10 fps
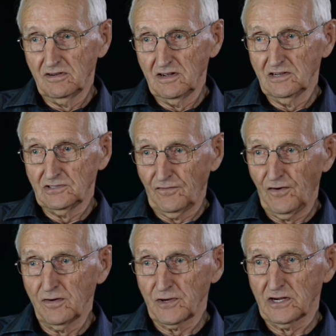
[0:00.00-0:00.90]
as a
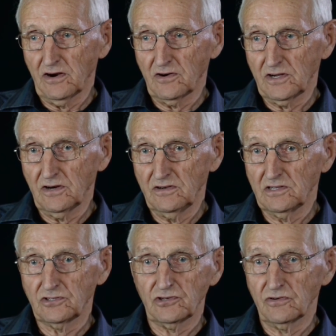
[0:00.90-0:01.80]
farming area,
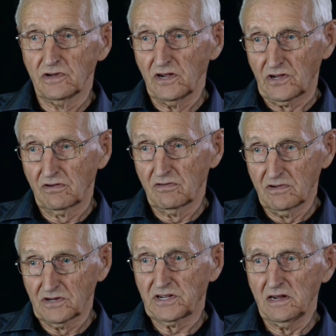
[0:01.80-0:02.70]
is unique
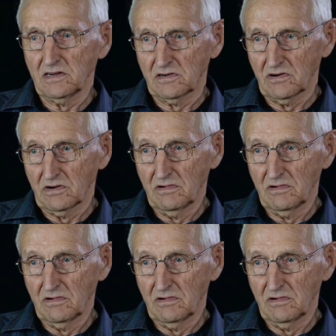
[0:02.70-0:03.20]
in Canada,